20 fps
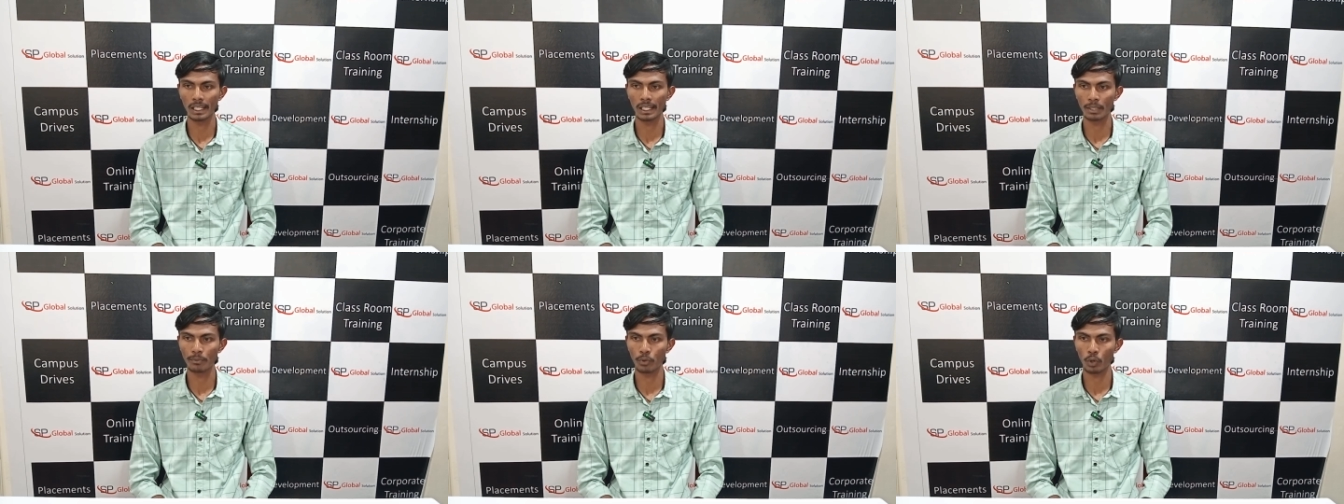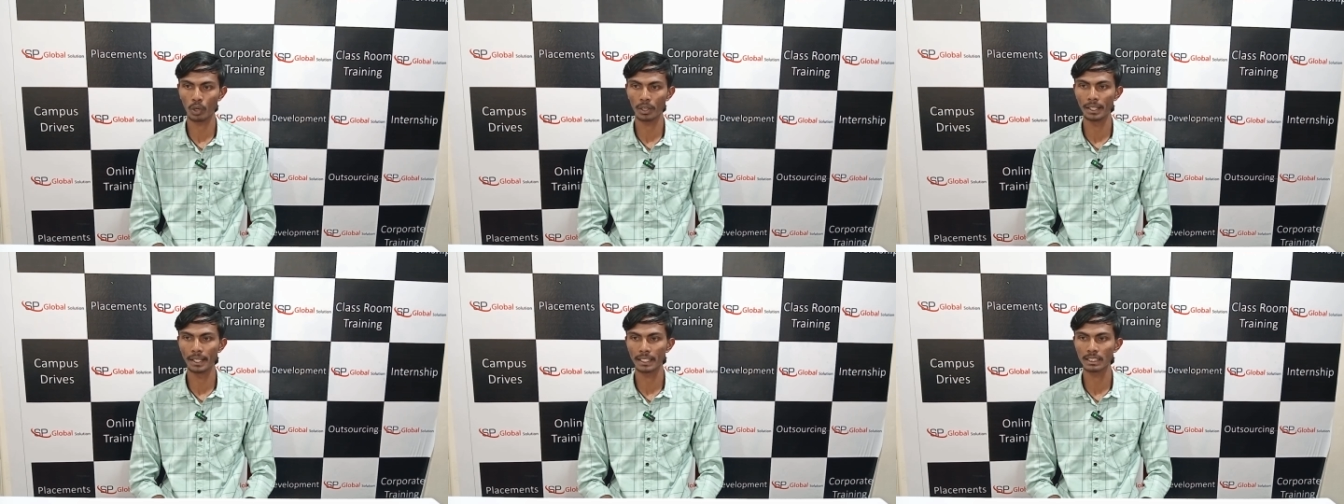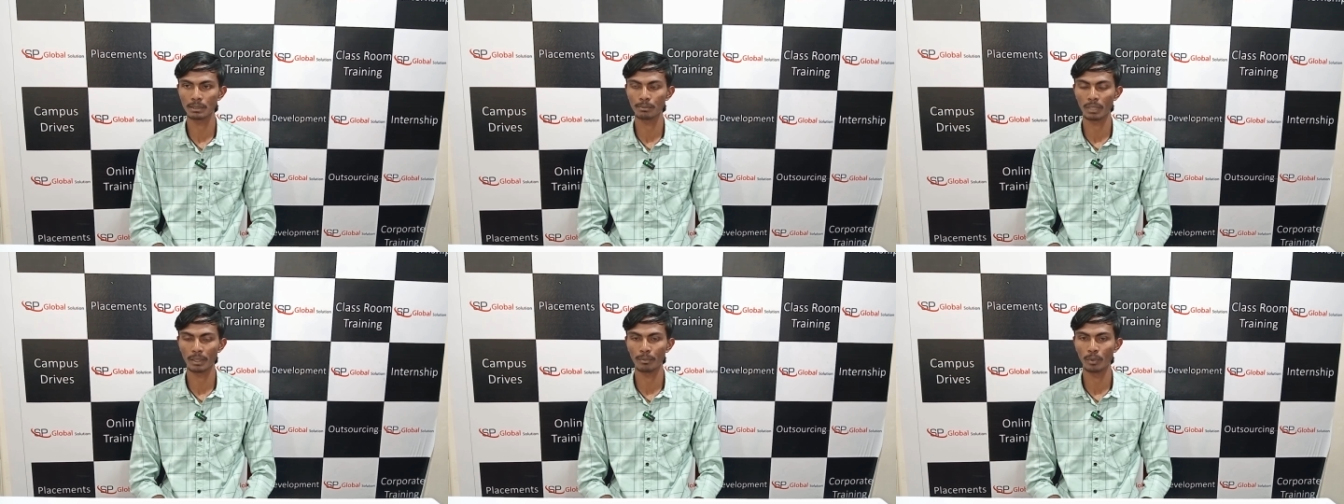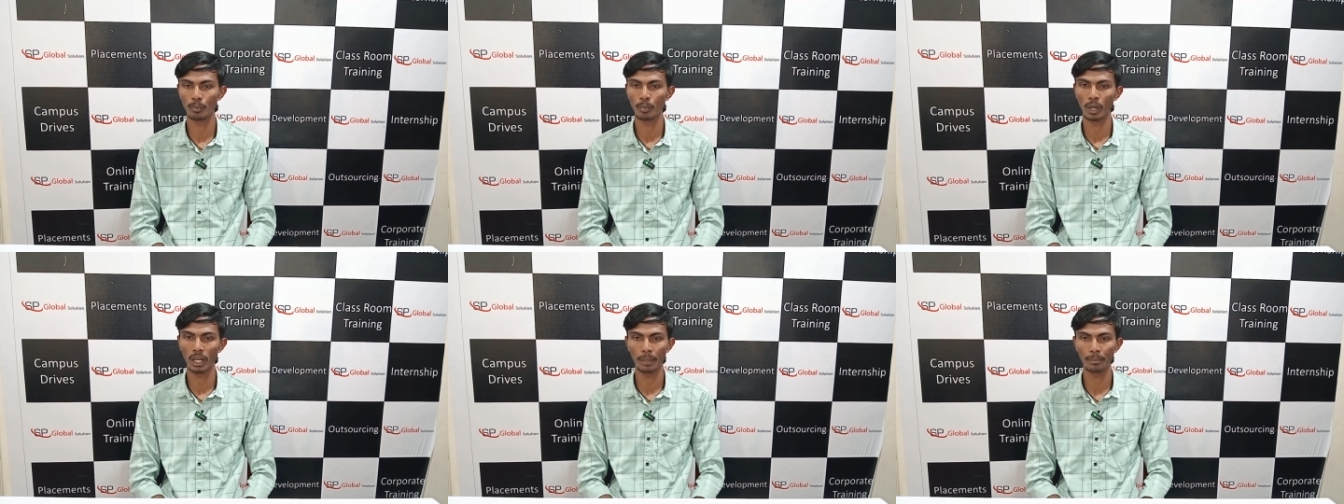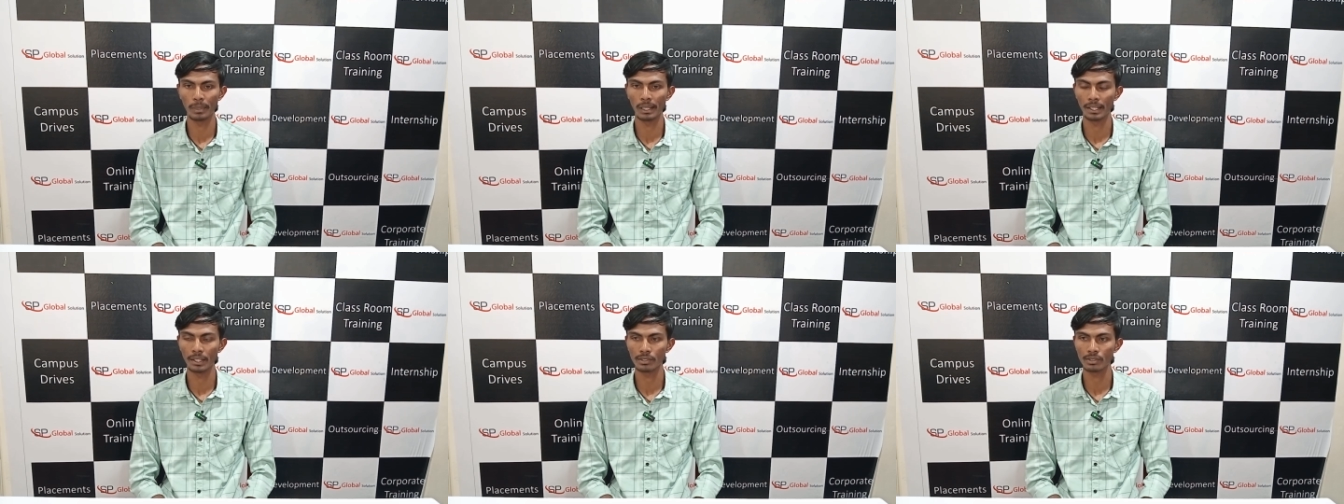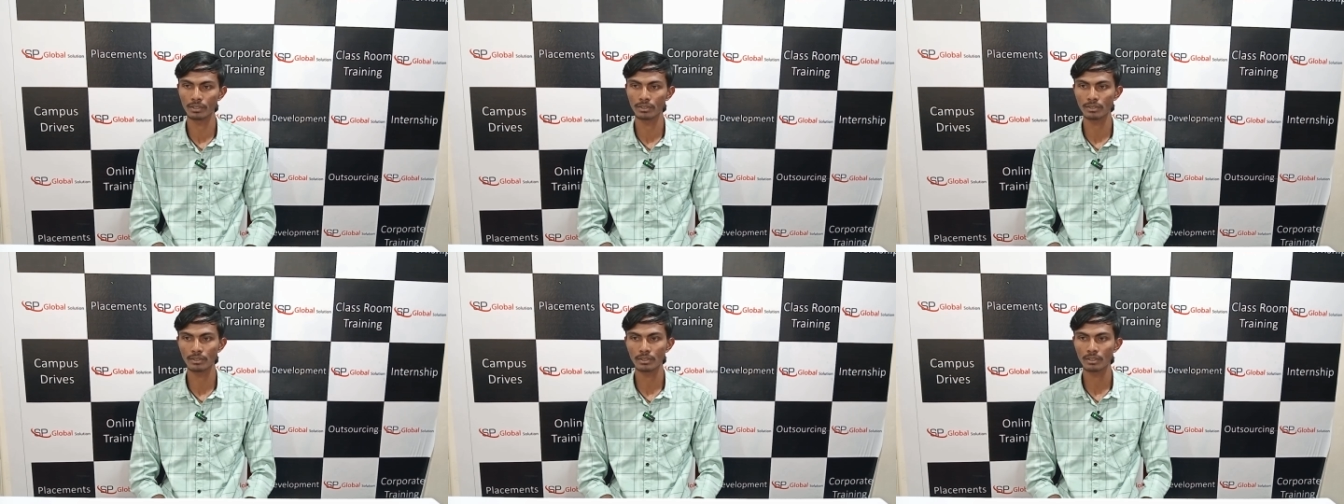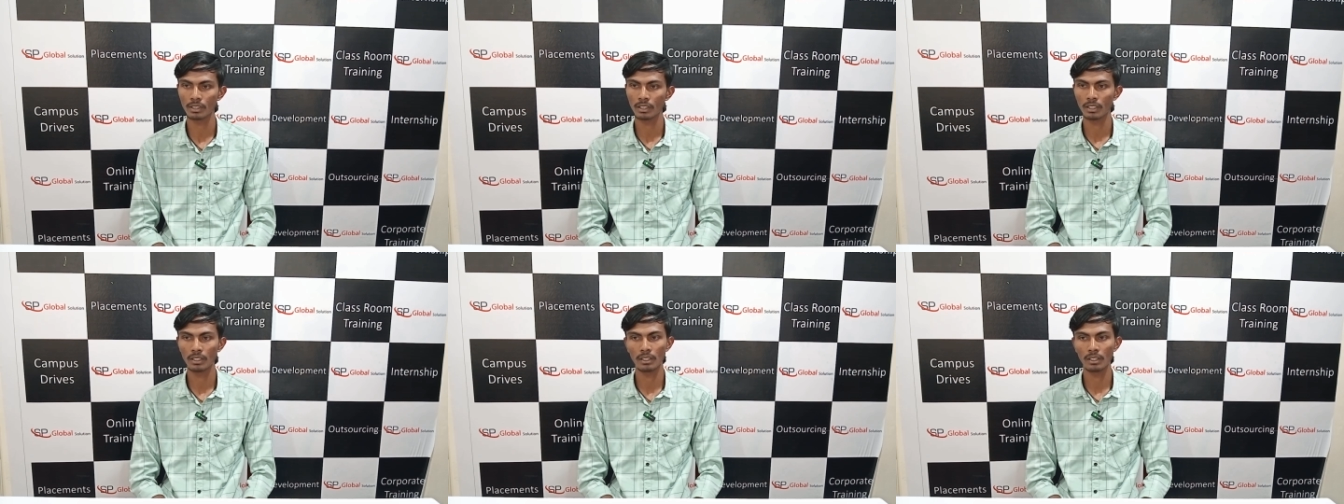click fraud detection for mobile
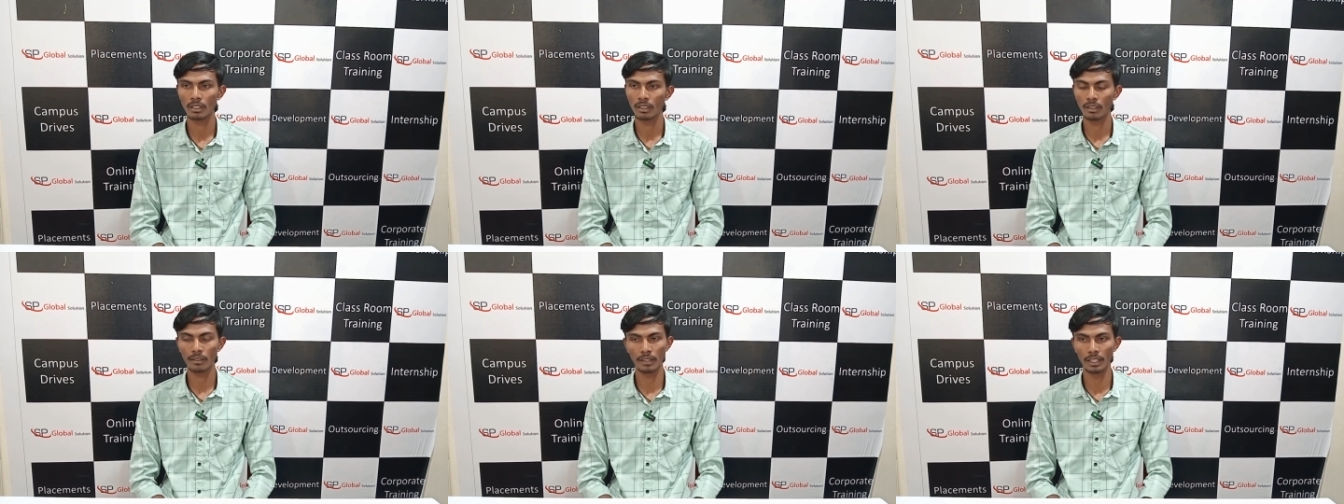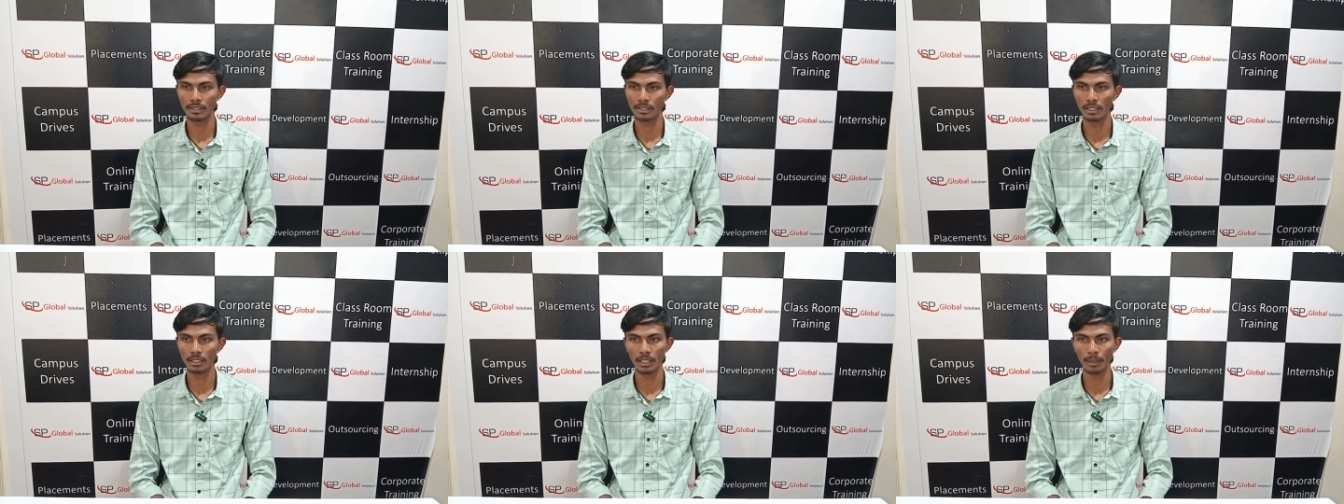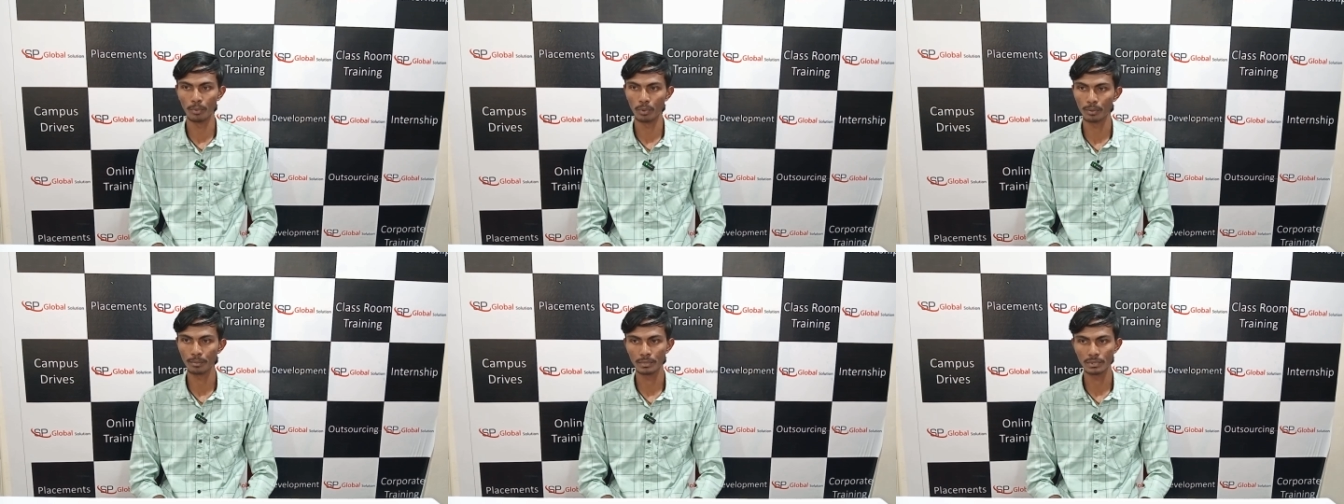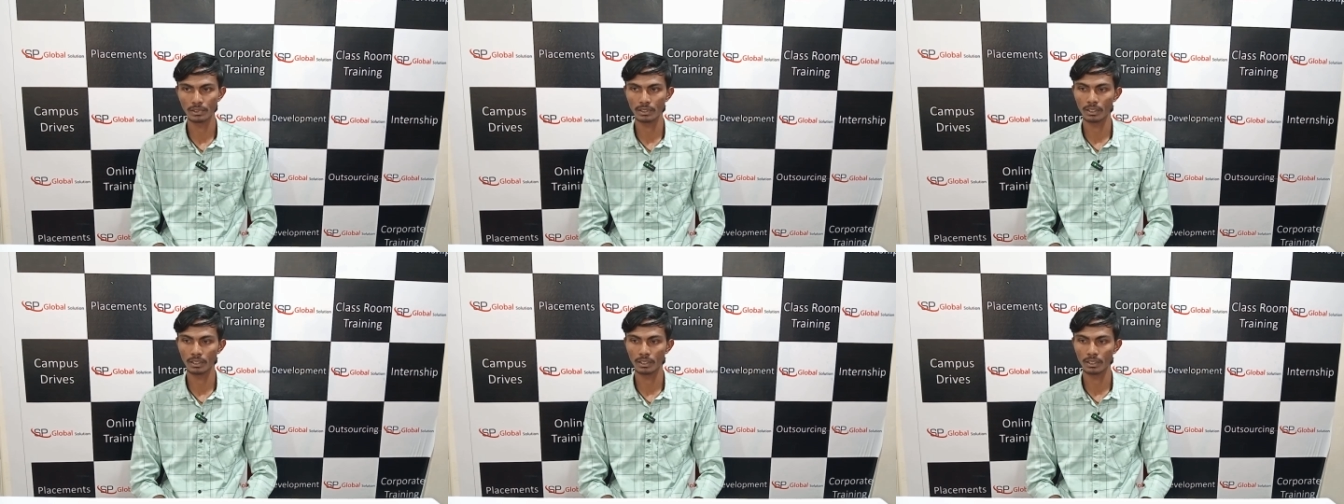applications. That's it.